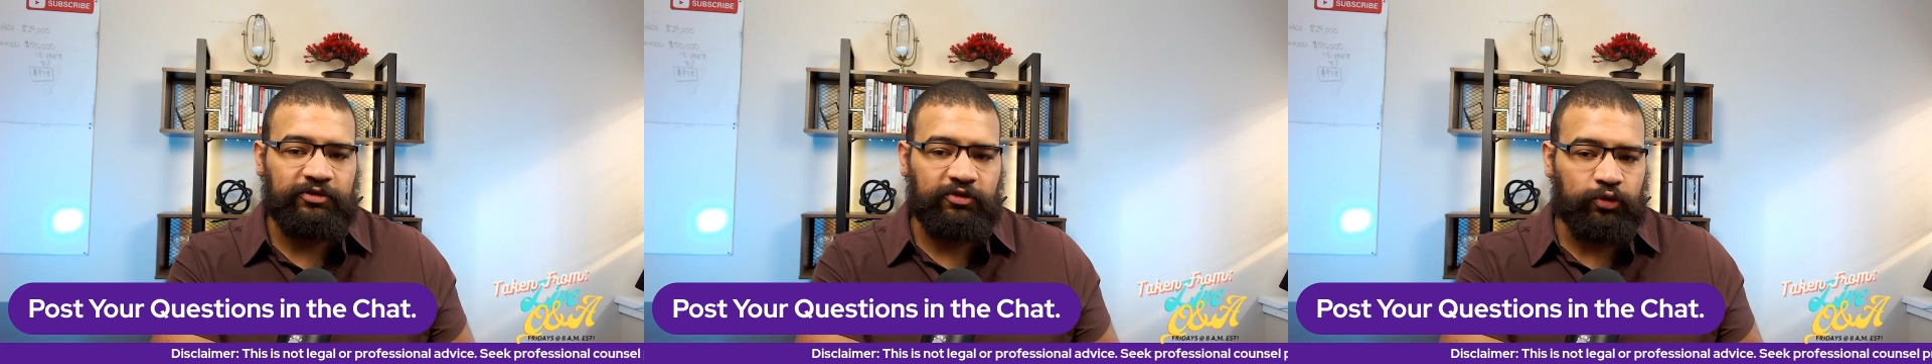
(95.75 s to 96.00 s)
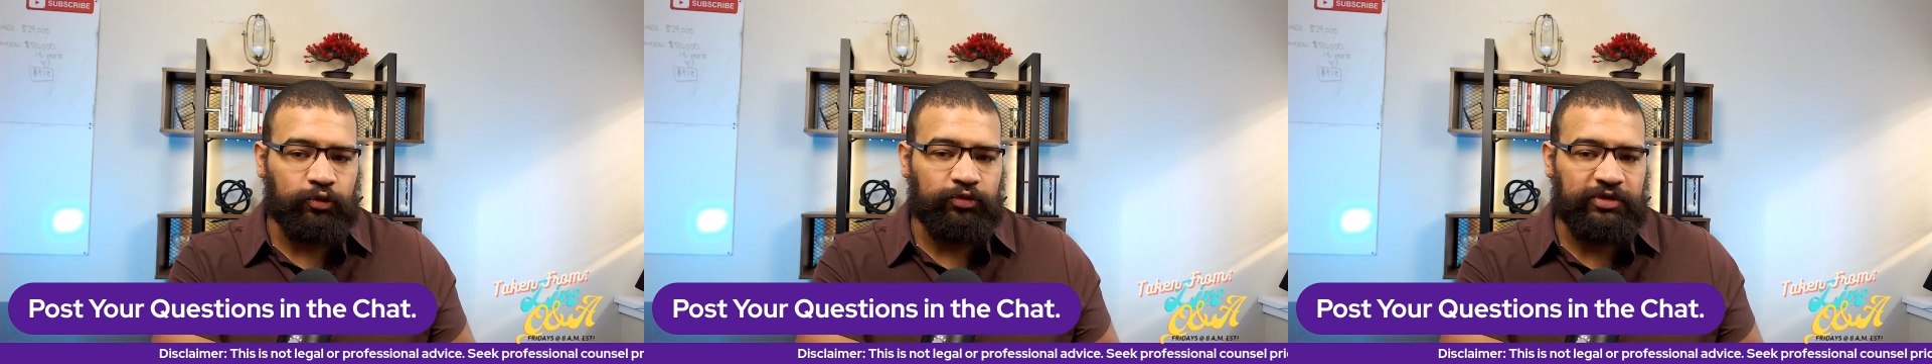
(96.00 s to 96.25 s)

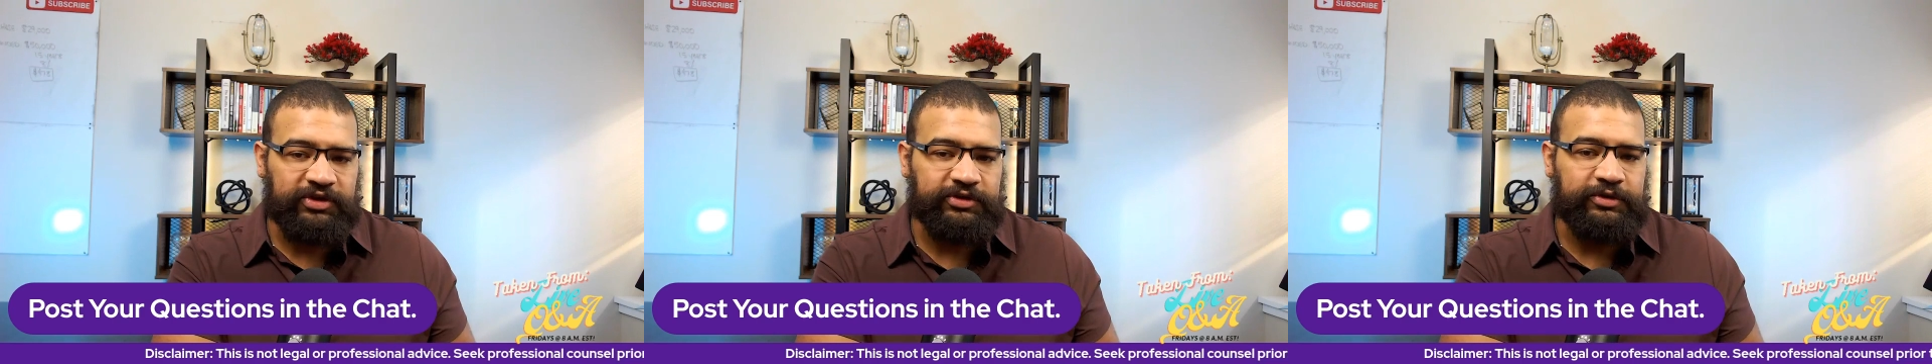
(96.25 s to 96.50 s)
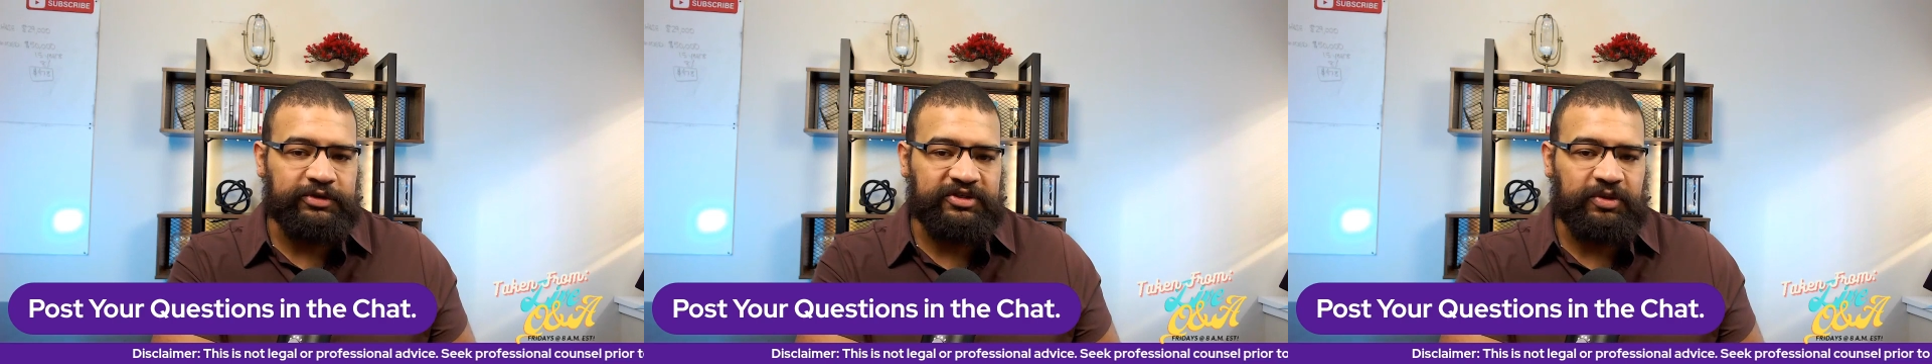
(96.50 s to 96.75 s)
two
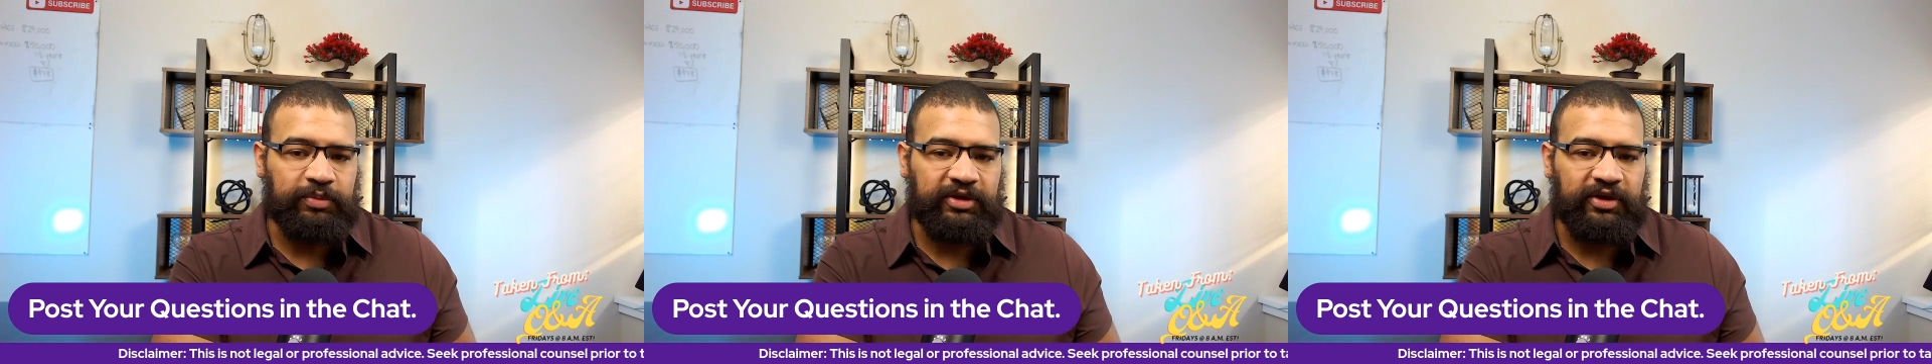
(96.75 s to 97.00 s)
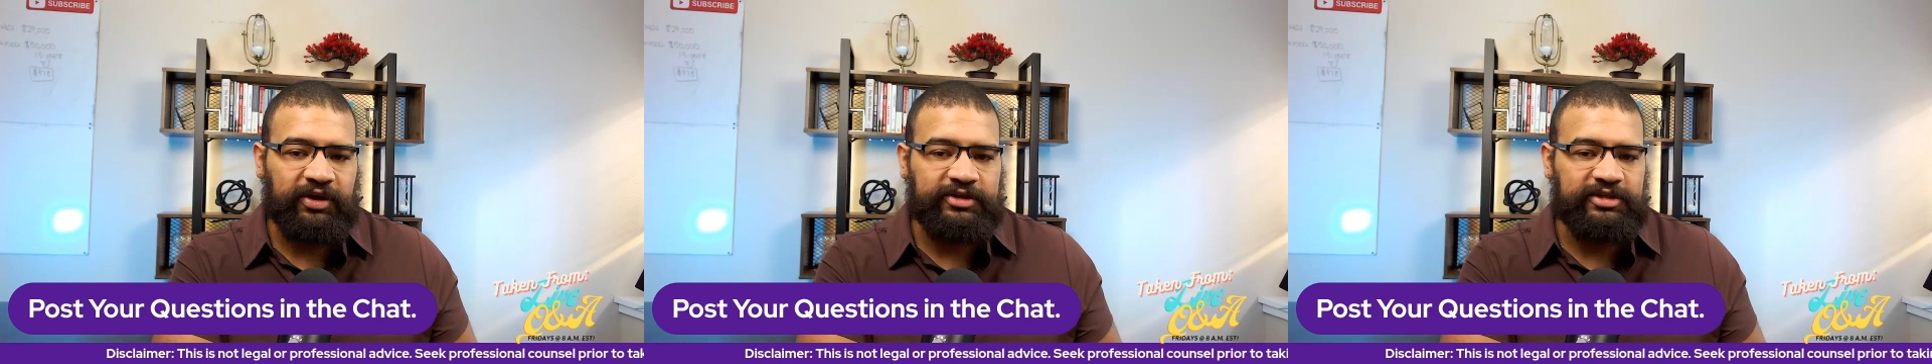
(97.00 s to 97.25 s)
deals
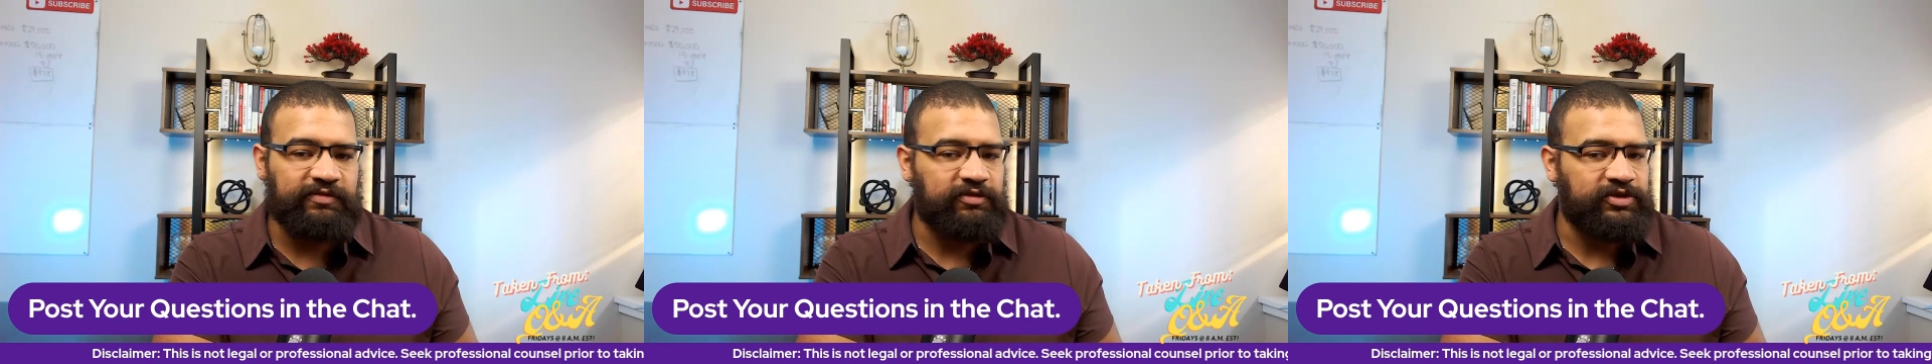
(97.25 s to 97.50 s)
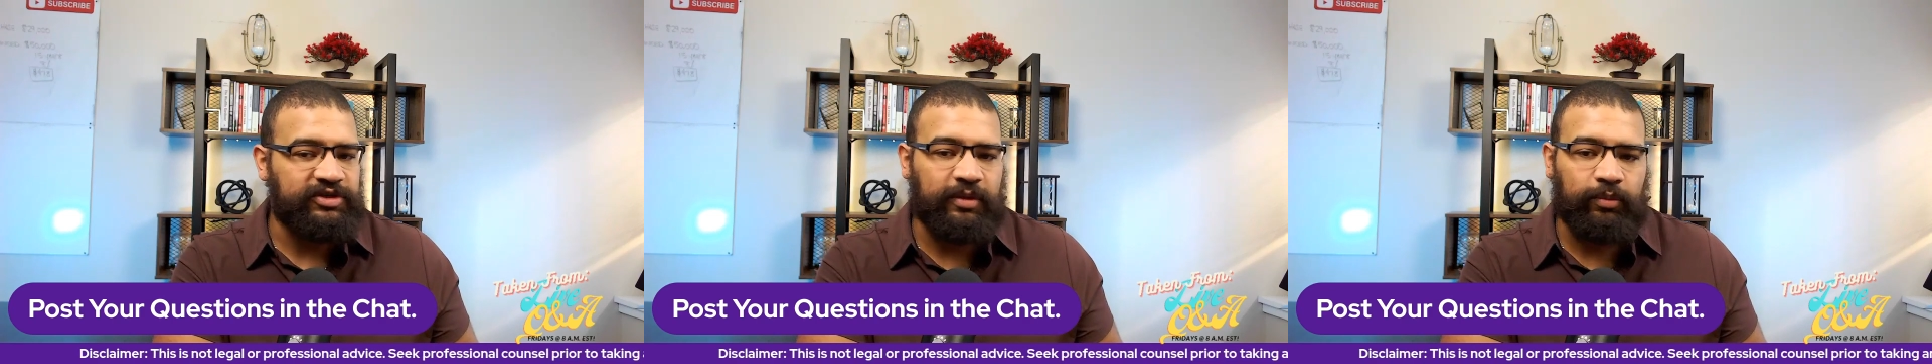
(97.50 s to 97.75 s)
because for
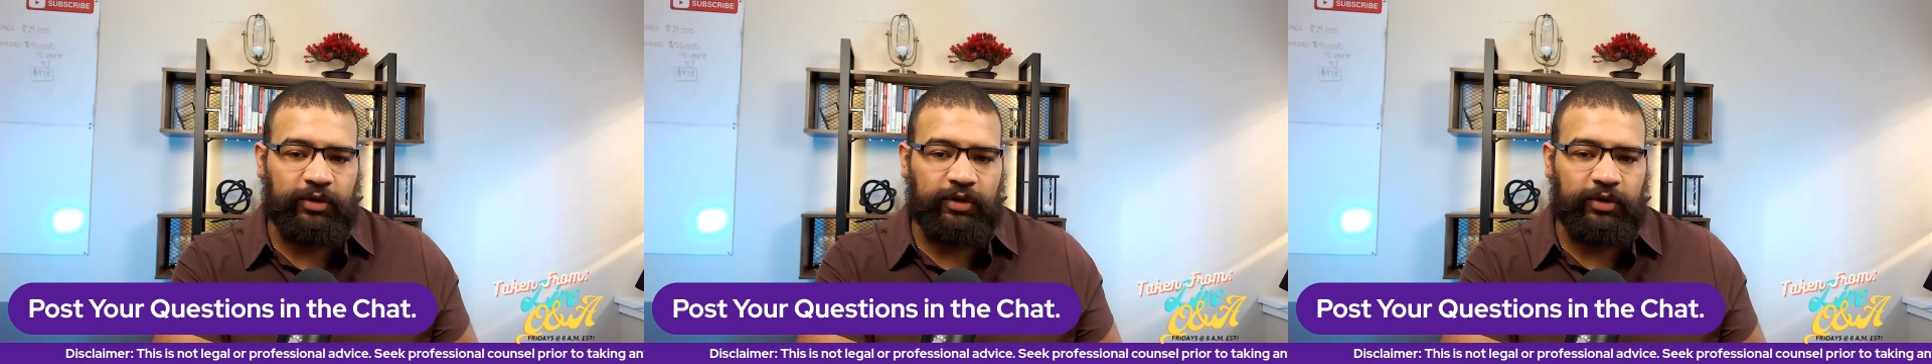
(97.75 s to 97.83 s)
some